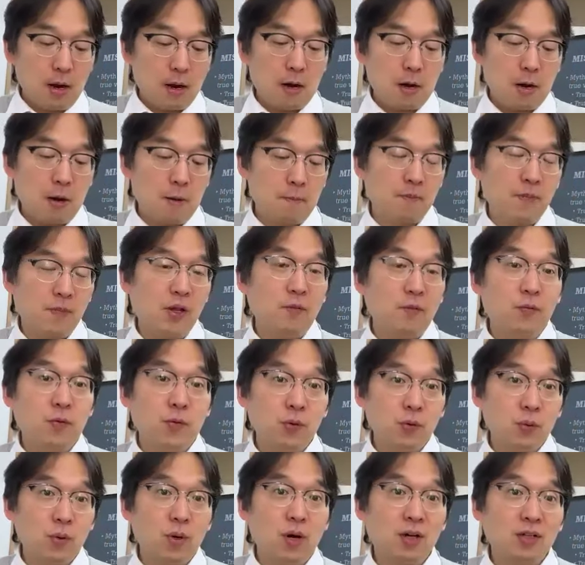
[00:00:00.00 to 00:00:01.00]

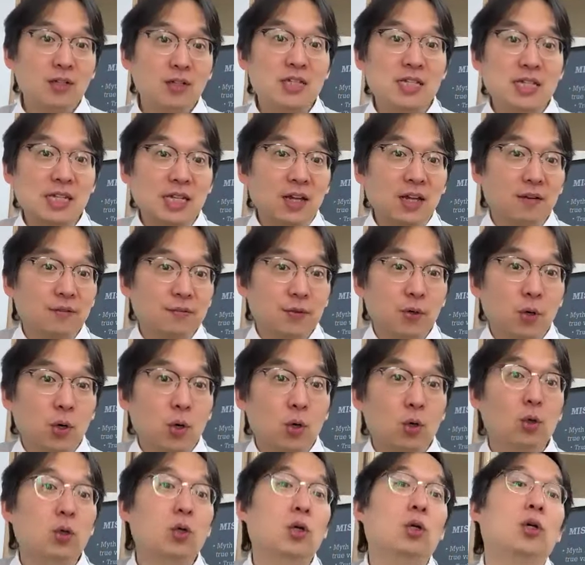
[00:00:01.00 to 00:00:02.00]
If you are the
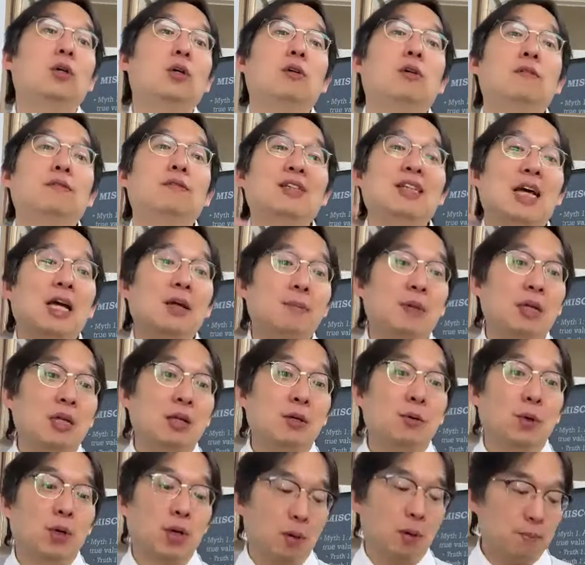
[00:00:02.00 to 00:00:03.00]
CFO of an
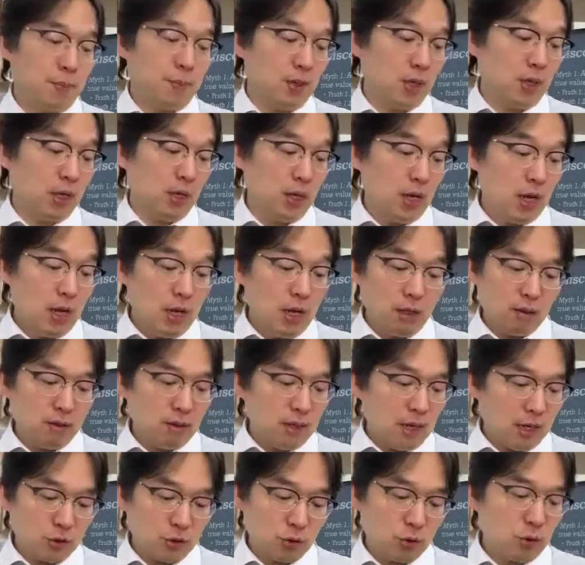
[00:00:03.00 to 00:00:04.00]
IPO company,
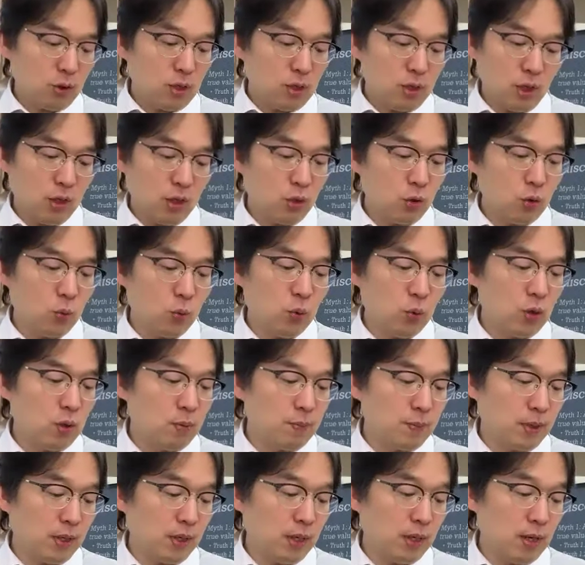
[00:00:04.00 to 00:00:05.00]
naturally you
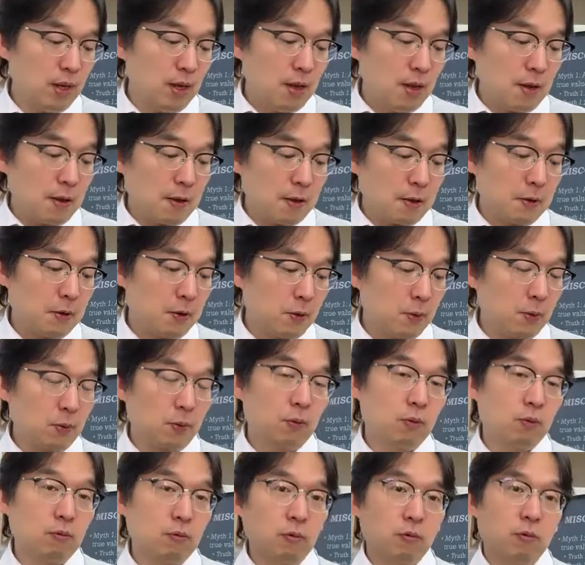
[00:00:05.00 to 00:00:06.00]
will be,
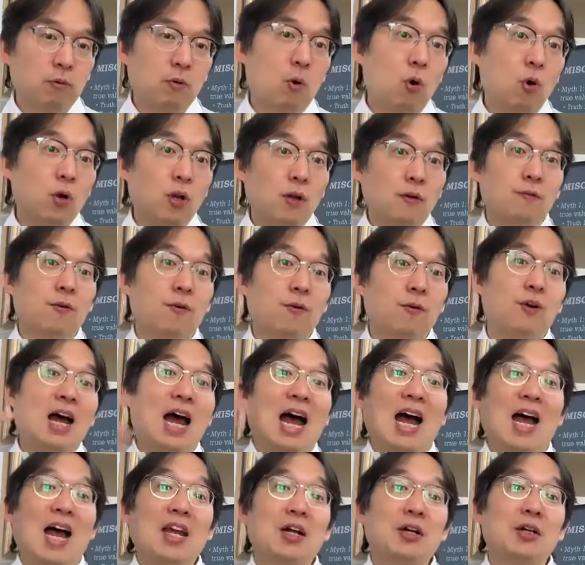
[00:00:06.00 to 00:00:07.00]
calling for
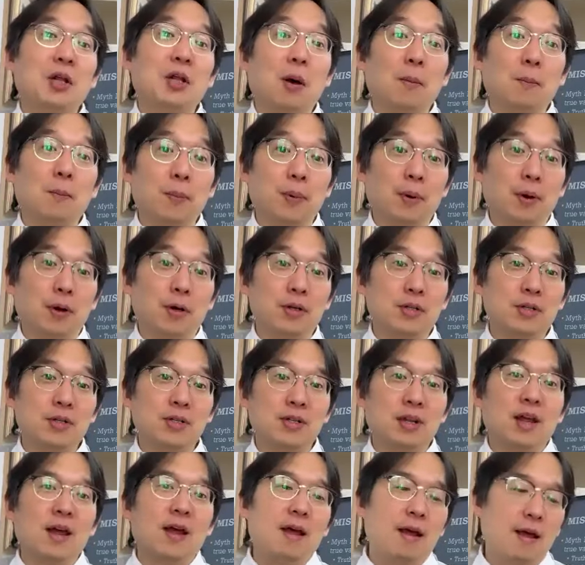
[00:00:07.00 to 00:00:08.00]
higher
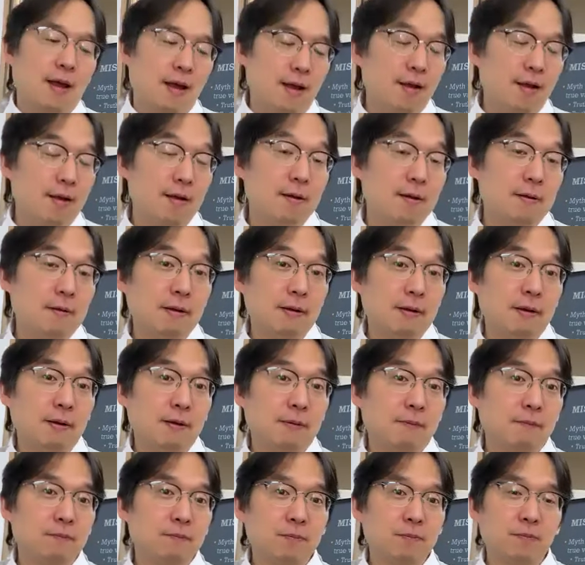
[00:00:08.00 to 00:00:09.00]
numbers, and
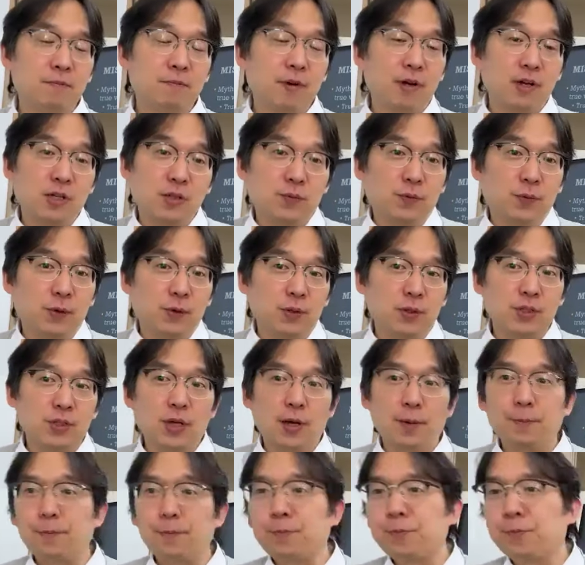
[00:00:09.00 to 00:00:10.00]
then vice
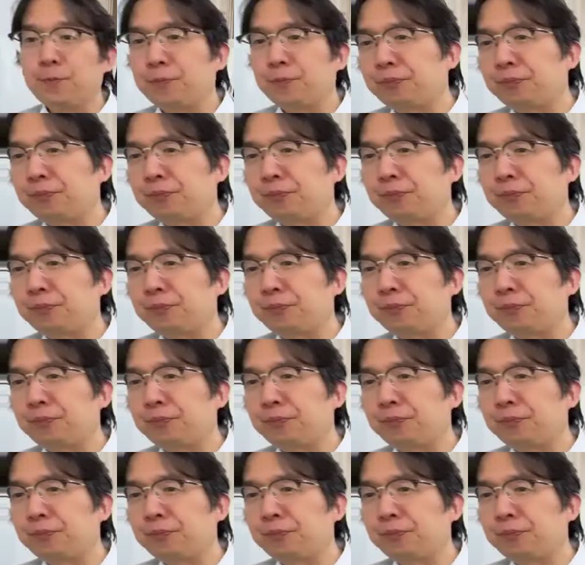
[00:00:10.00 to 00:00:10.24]
versa.